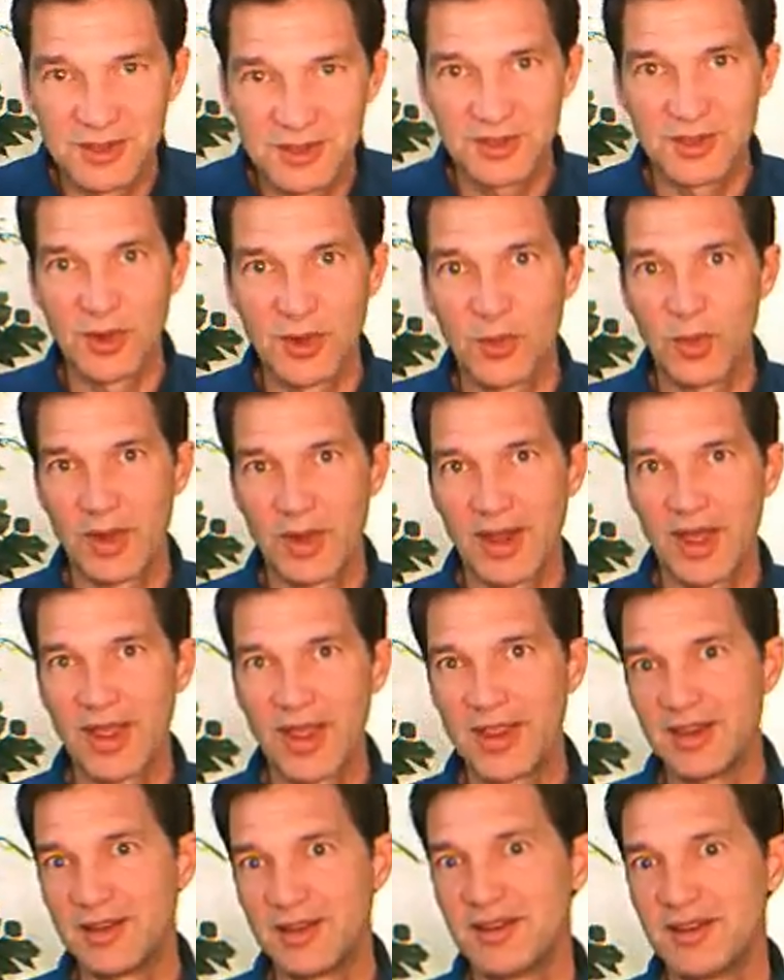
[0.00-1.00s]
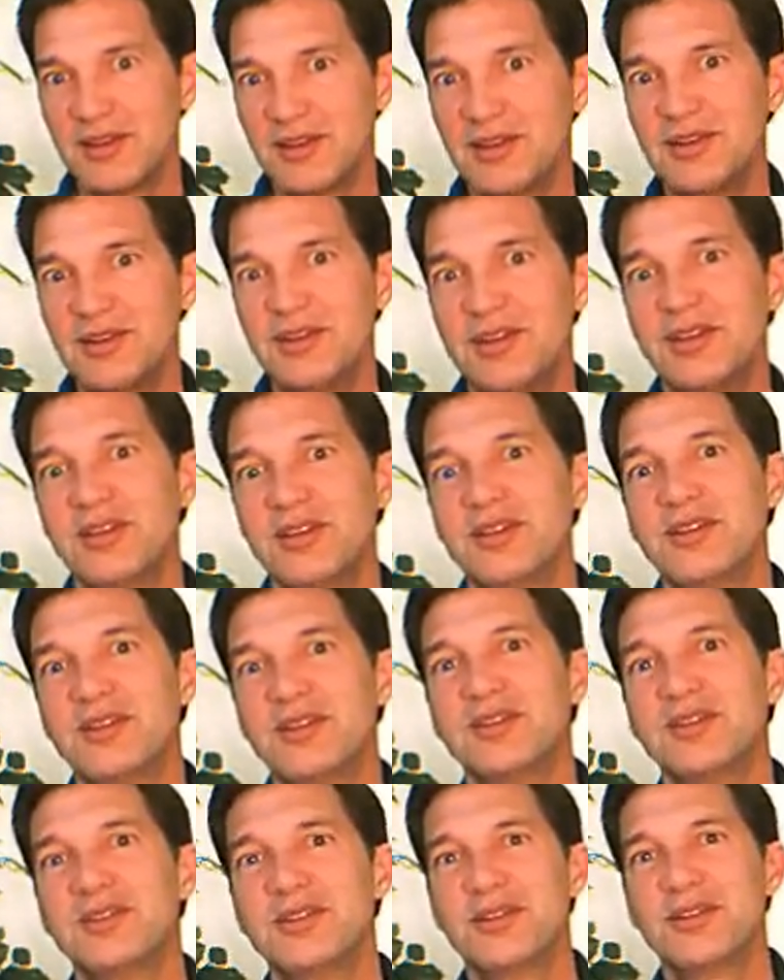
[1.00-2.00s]
So when I
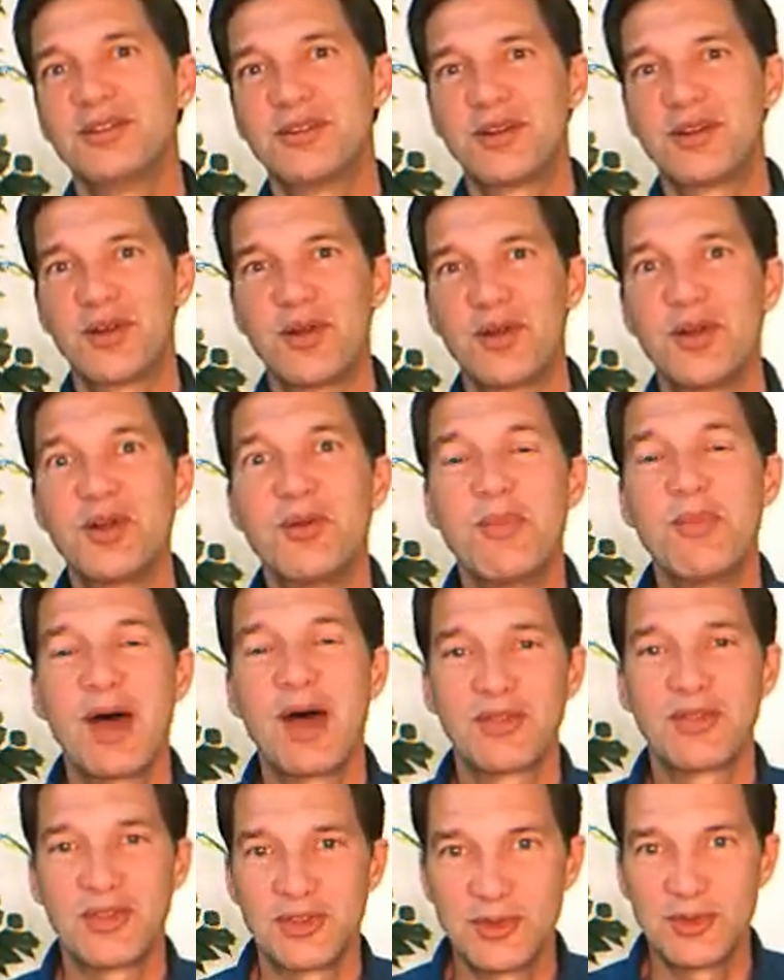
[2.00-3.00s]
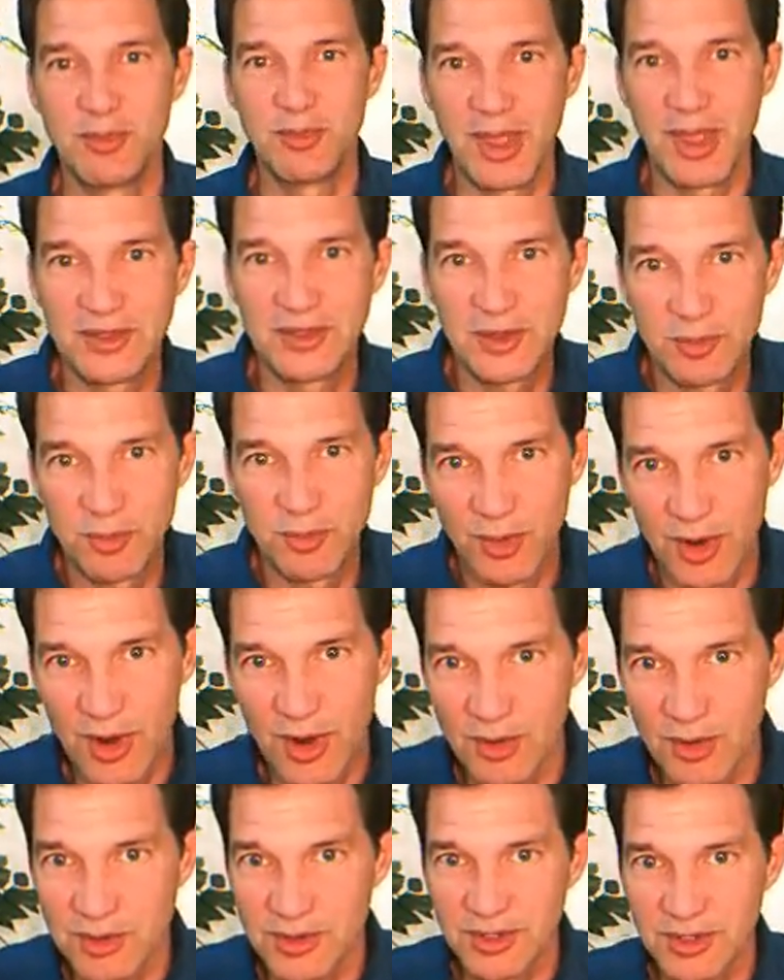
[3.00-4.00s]
heard about this Bates
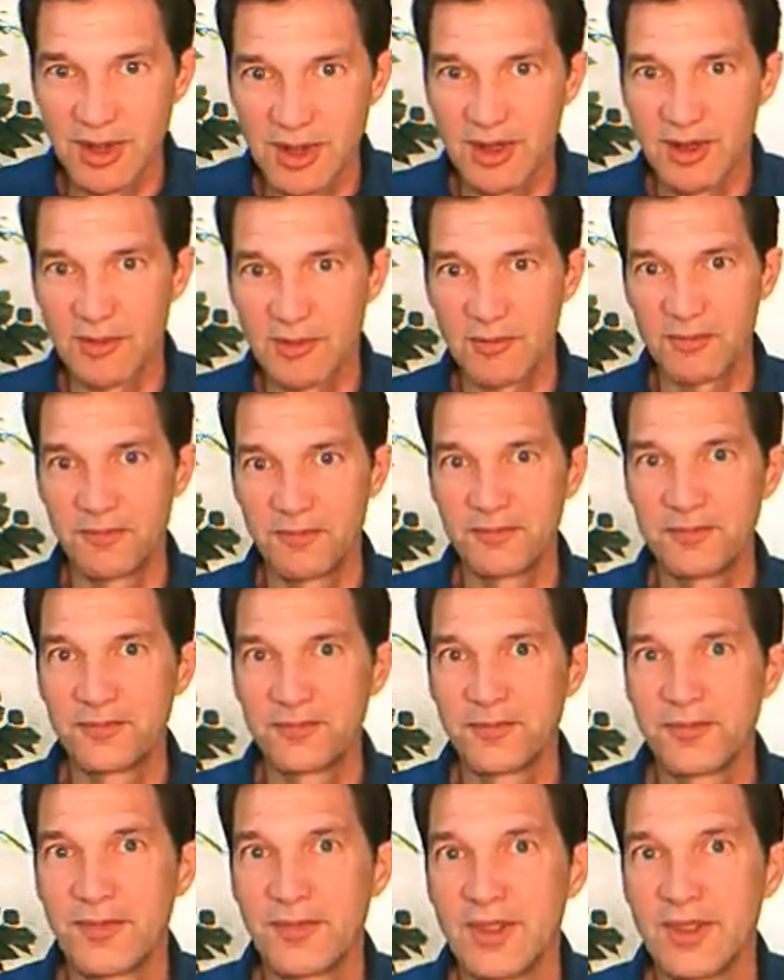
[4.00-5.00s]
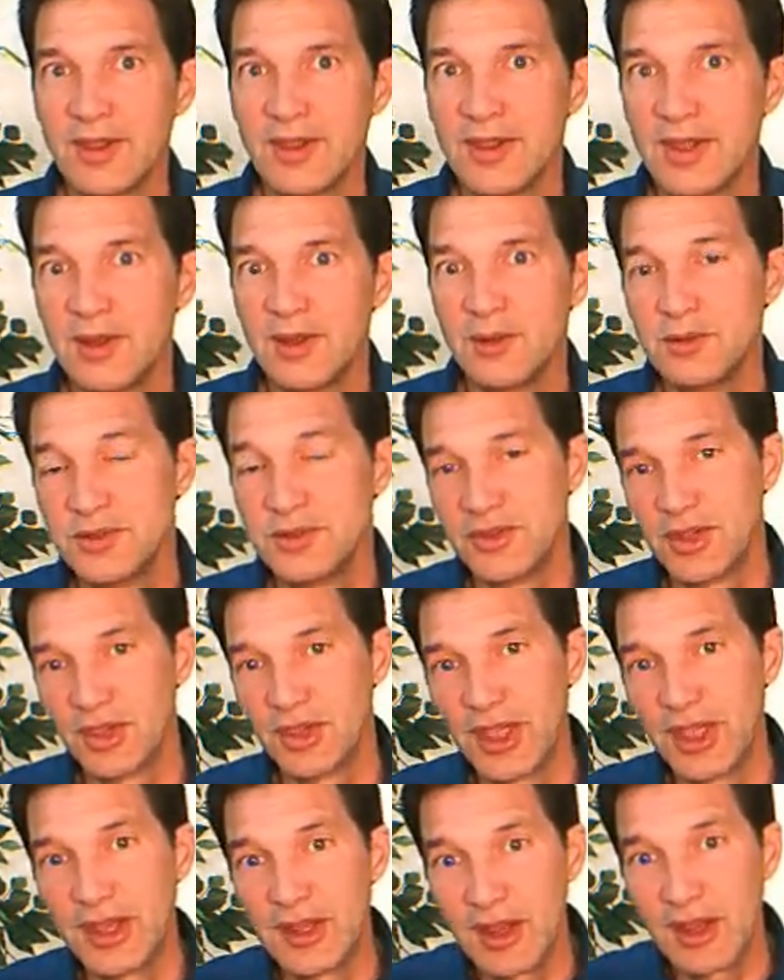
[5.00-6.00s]
approach, it was in the
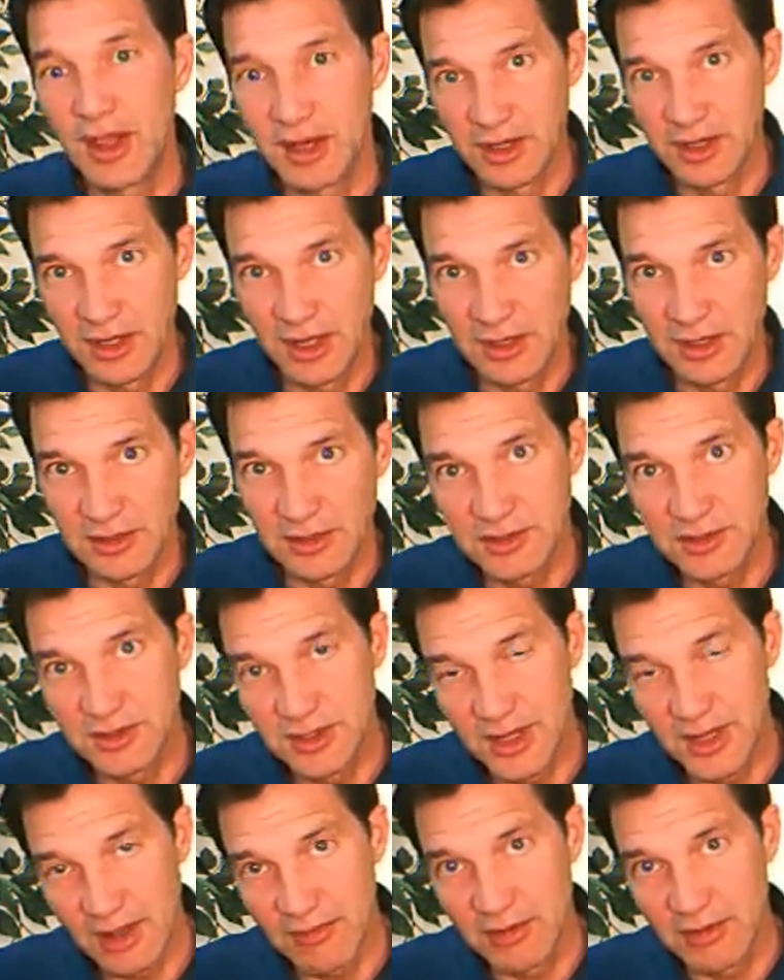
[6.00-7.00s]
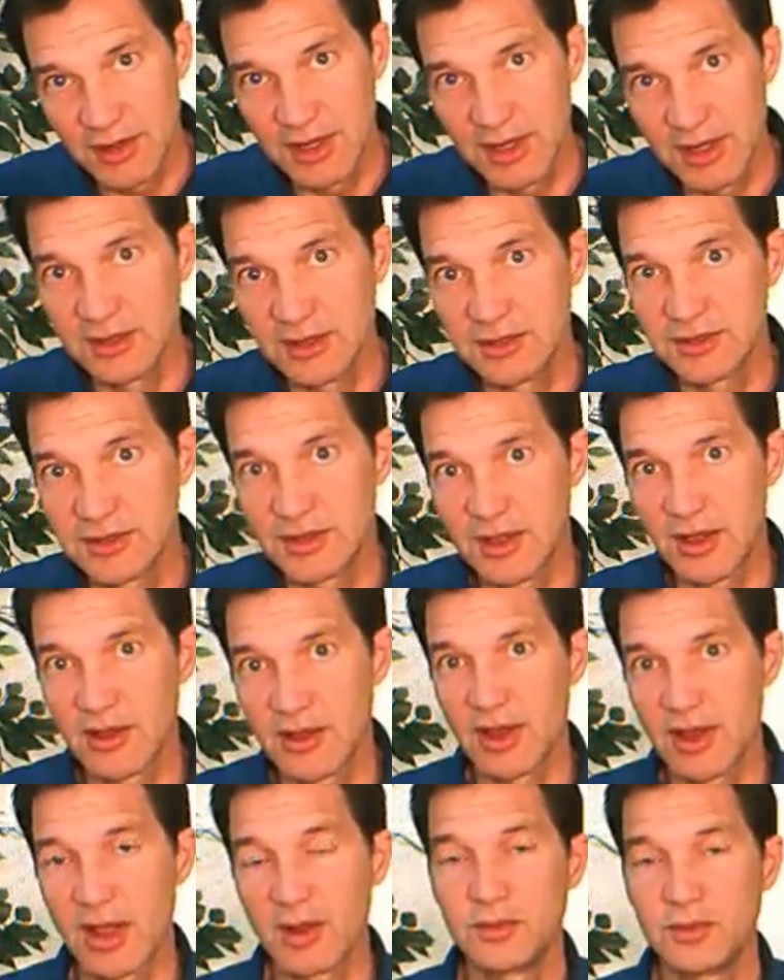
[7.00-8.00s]
late 1970s.
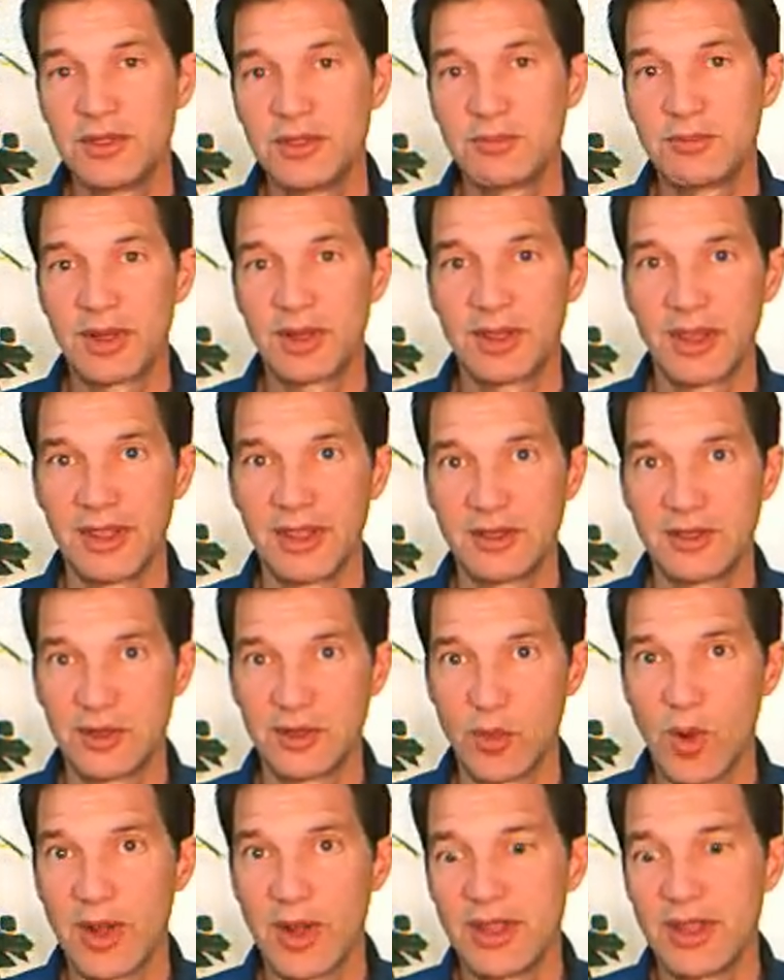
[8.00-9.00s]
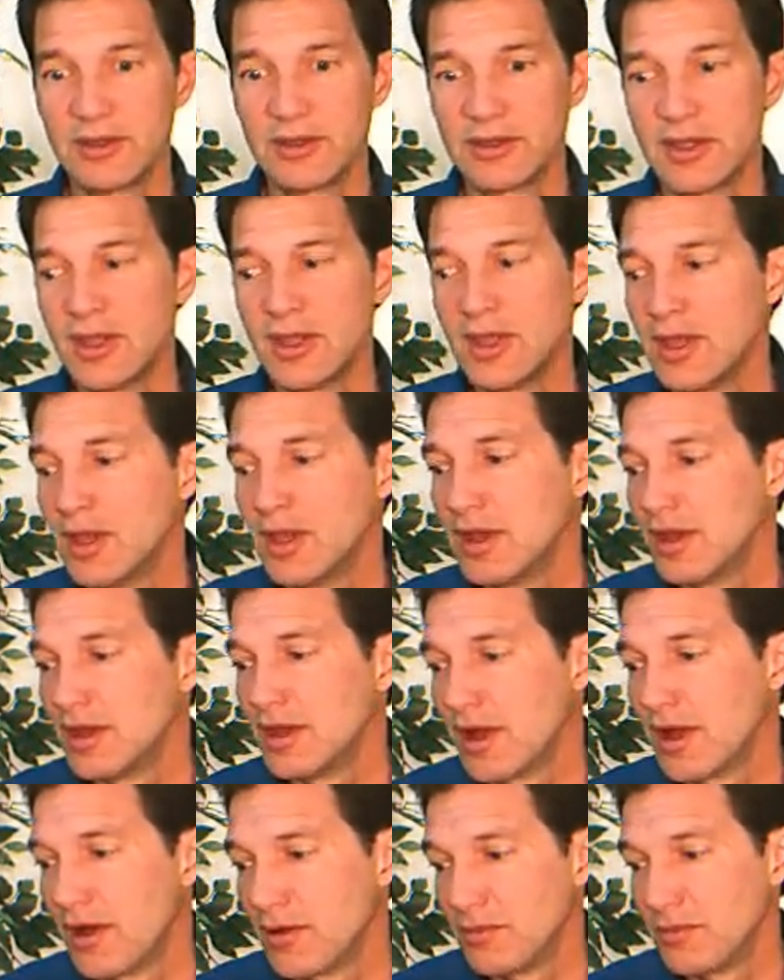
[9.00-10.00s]
I was in my late 20s,
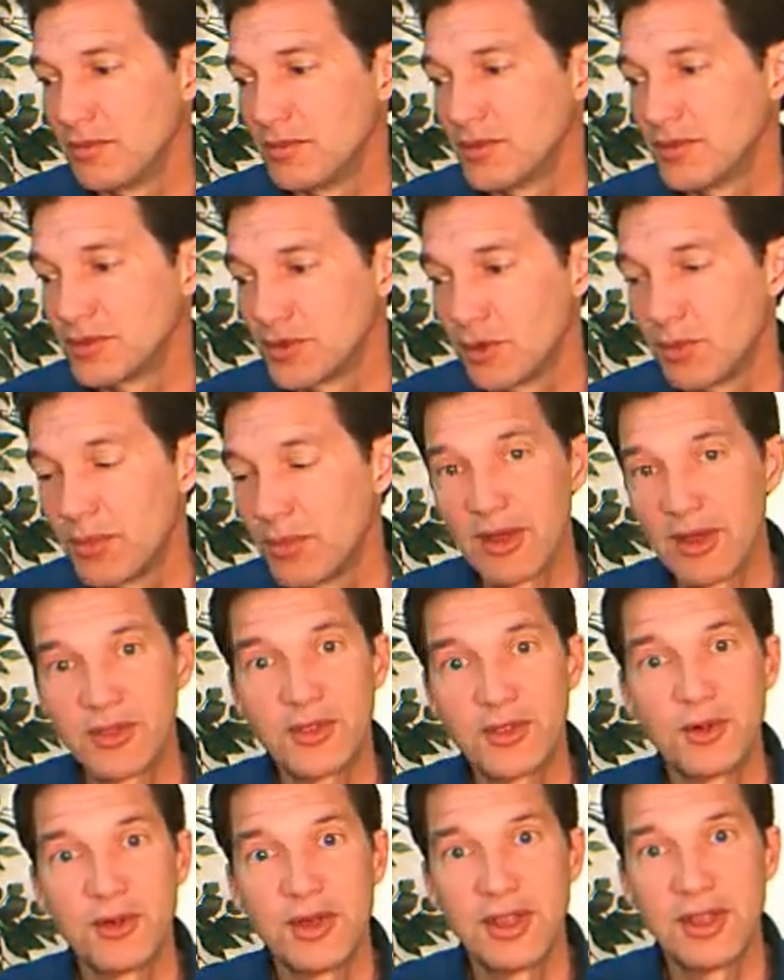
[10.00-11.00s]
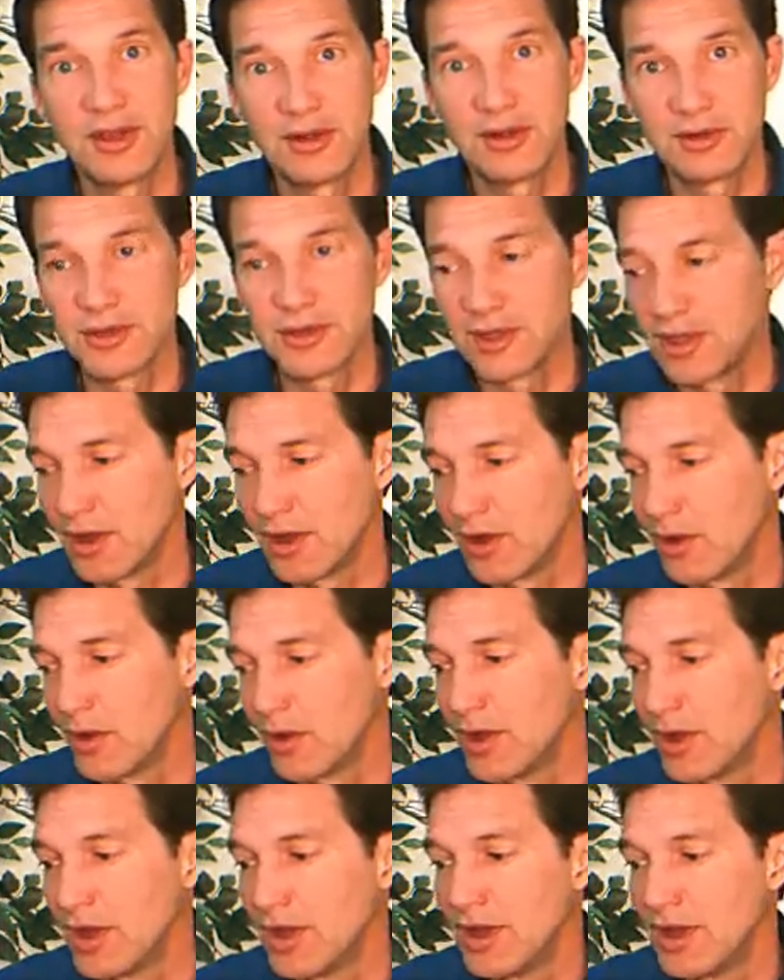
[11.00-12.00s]
so about 30 years ago.